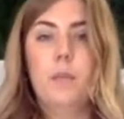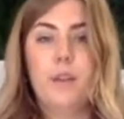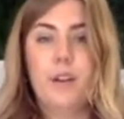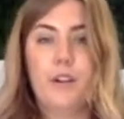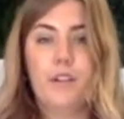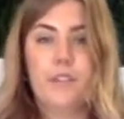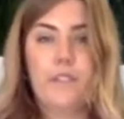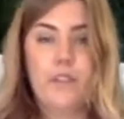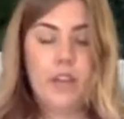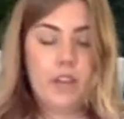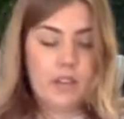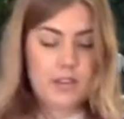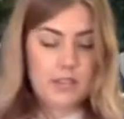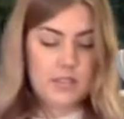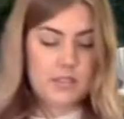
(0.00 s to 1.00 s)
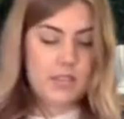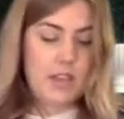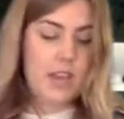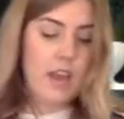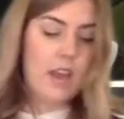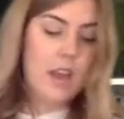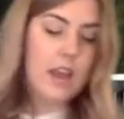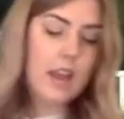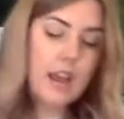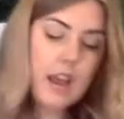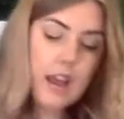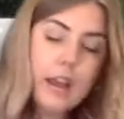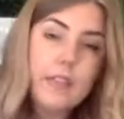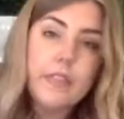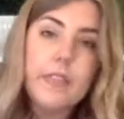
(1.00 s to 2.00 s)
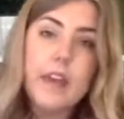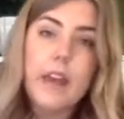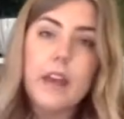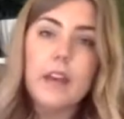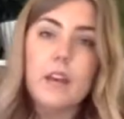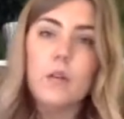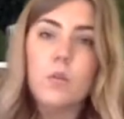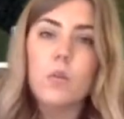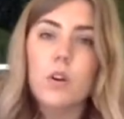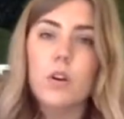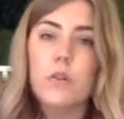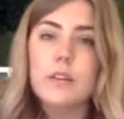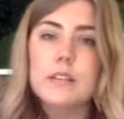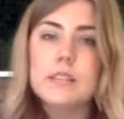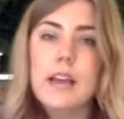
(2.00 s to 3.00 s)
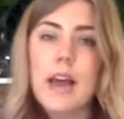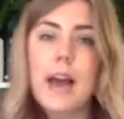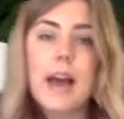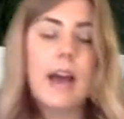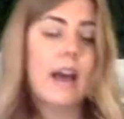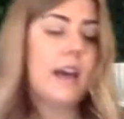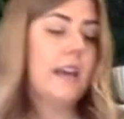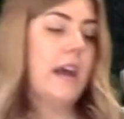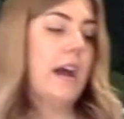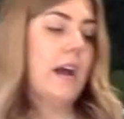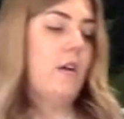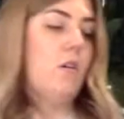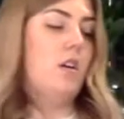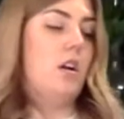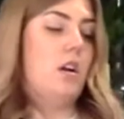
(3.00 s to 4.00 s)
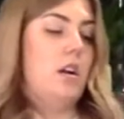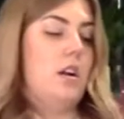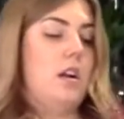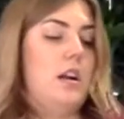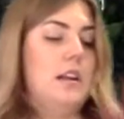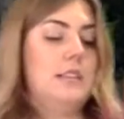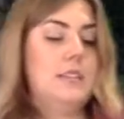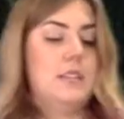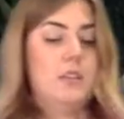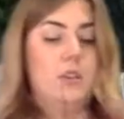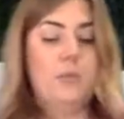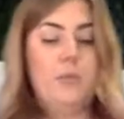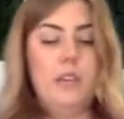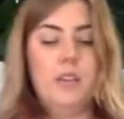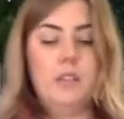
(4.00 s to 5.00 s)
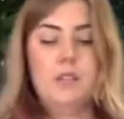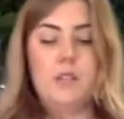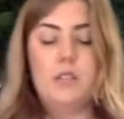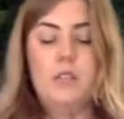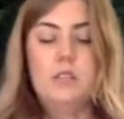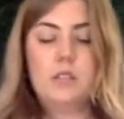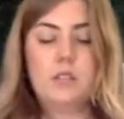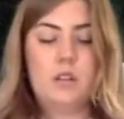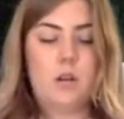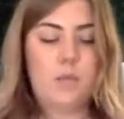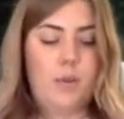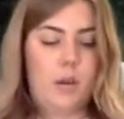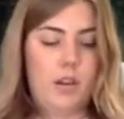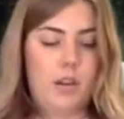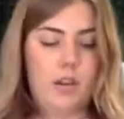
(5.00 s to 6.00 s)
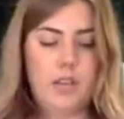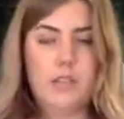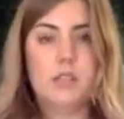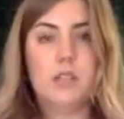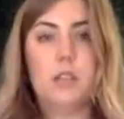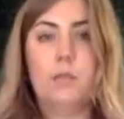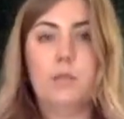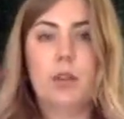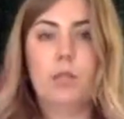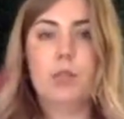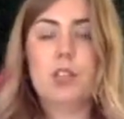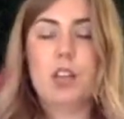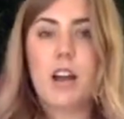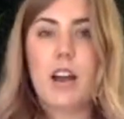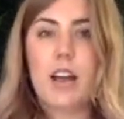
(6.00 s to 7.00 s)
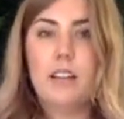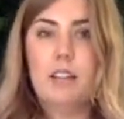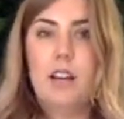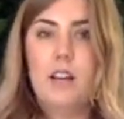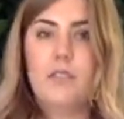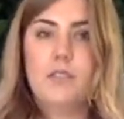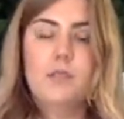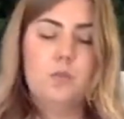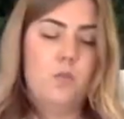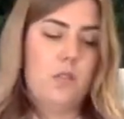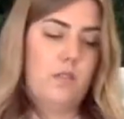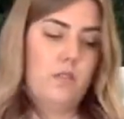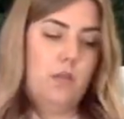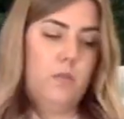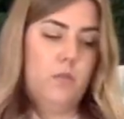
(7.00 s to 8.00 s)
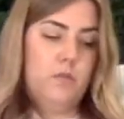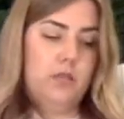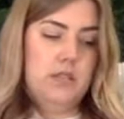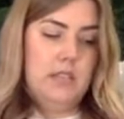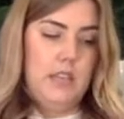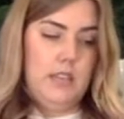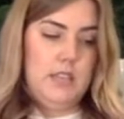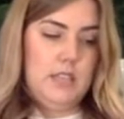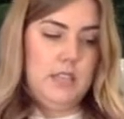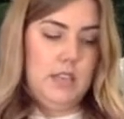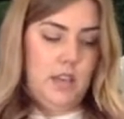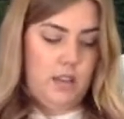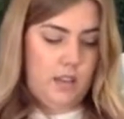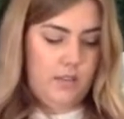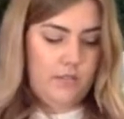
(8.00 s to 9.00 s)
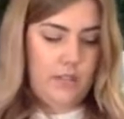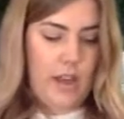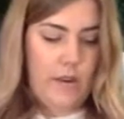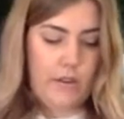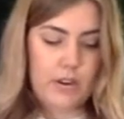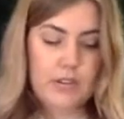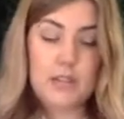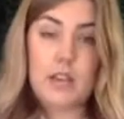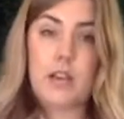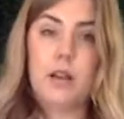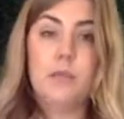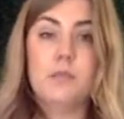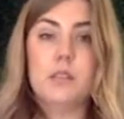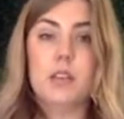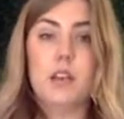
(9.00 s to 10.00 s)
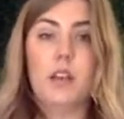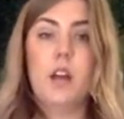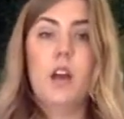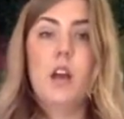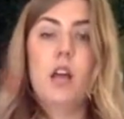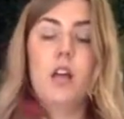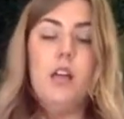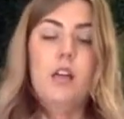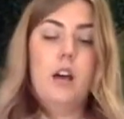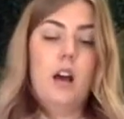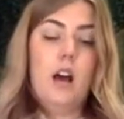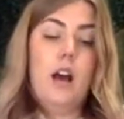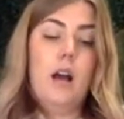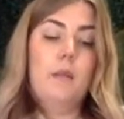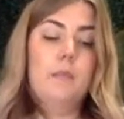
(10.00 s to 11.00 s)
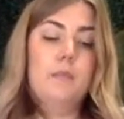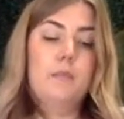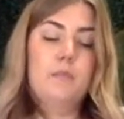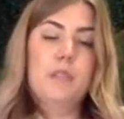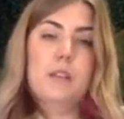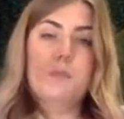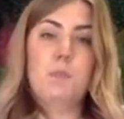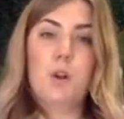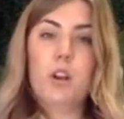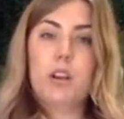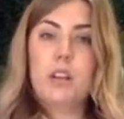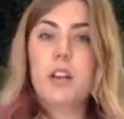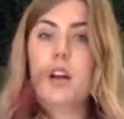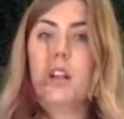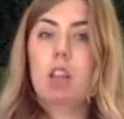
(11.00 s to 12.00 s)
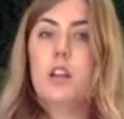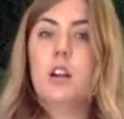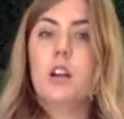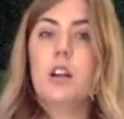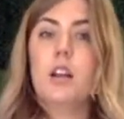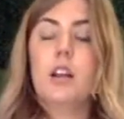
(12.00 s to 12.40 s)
Perfect. And then we're going to add our astilbe. So this is our burgundy astilbe, which I love. It's one of the most dainty, delicate flowers. It comes in this burgundy color.